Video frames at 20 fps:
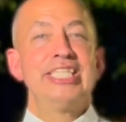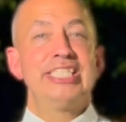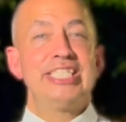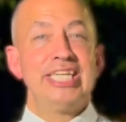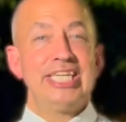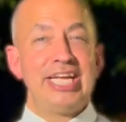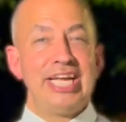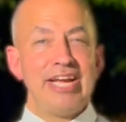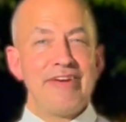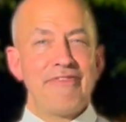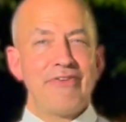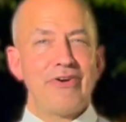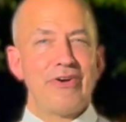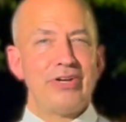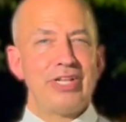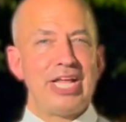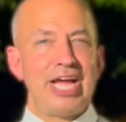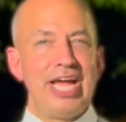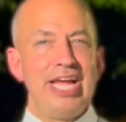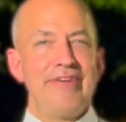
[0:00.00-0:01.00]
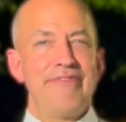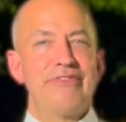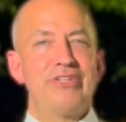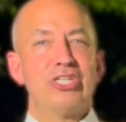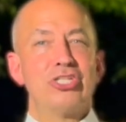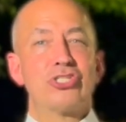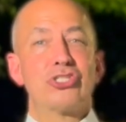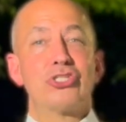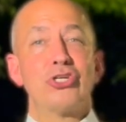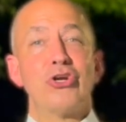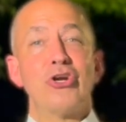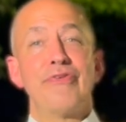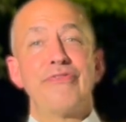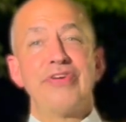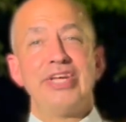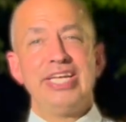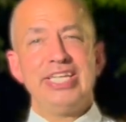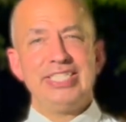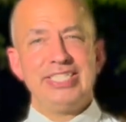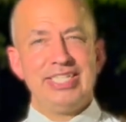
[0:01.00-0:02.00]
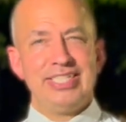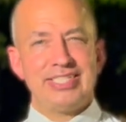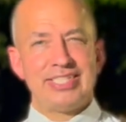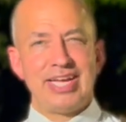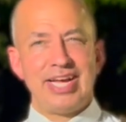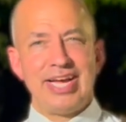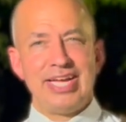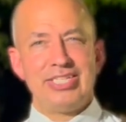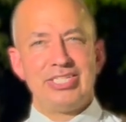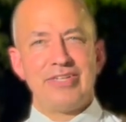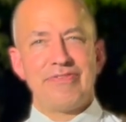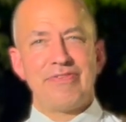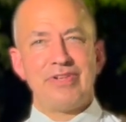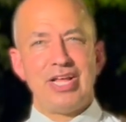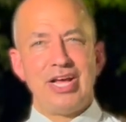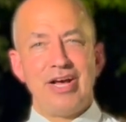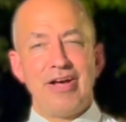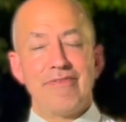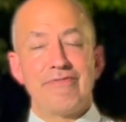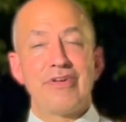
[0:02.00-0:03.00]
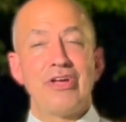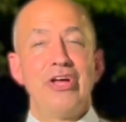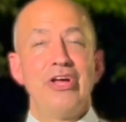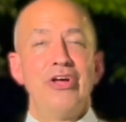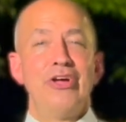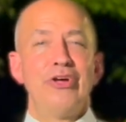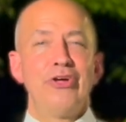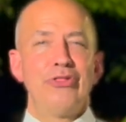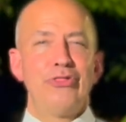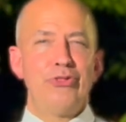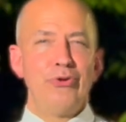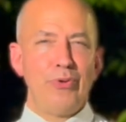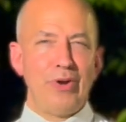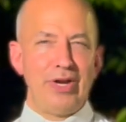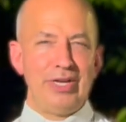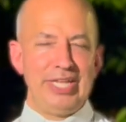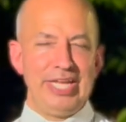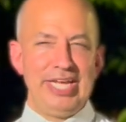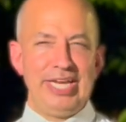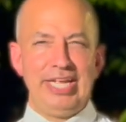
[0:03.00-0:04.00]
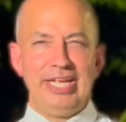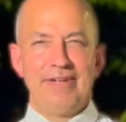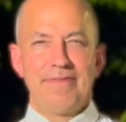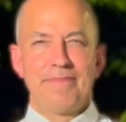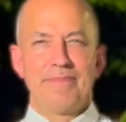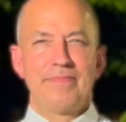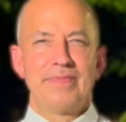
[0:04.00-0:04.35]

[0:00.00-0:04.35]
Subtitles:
to give her life to serve His designs of love through Our Lady.